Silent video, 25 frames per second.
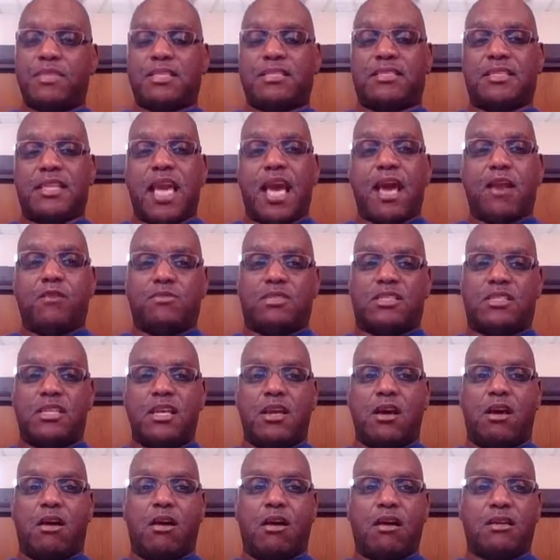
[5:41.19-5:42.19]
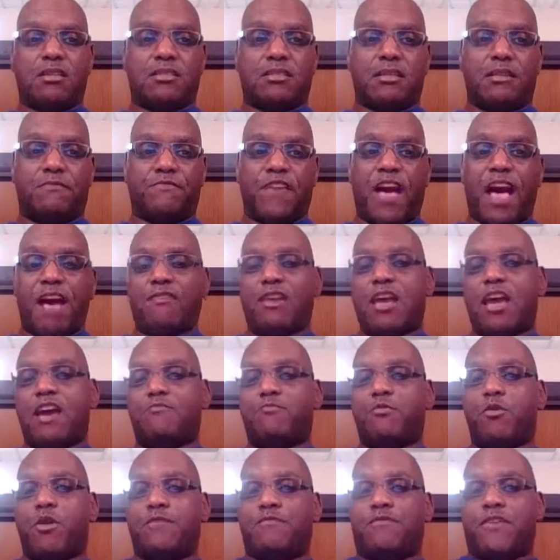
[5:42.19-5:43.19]
the Seattle Seahawks, a
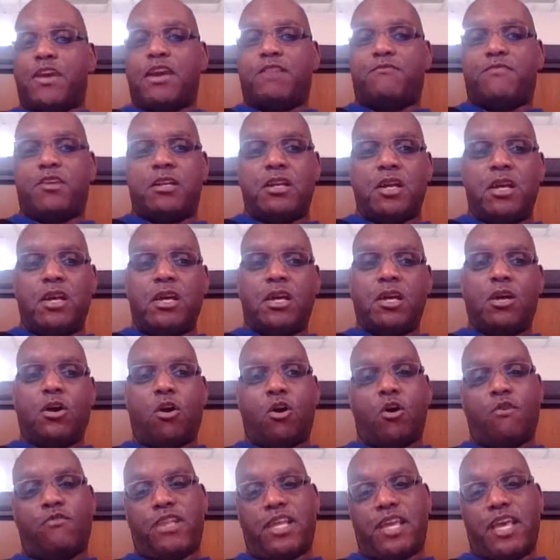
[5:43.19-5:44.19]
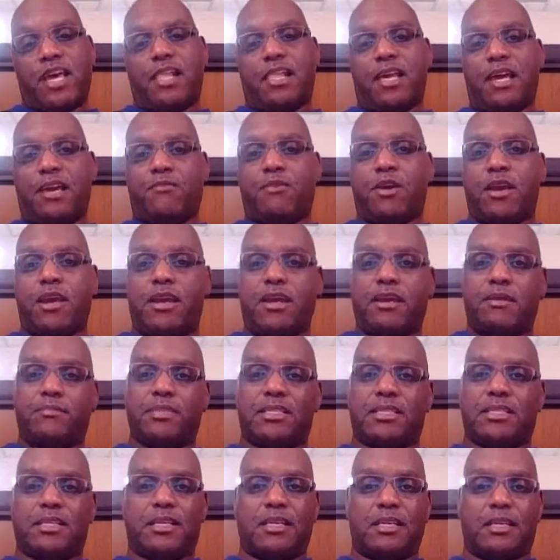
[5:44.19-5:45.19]
5.5-point favorite over the LA
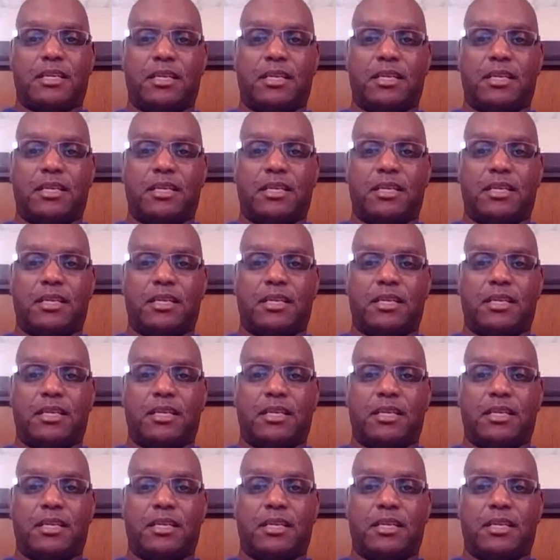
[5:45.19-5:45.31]
Rams.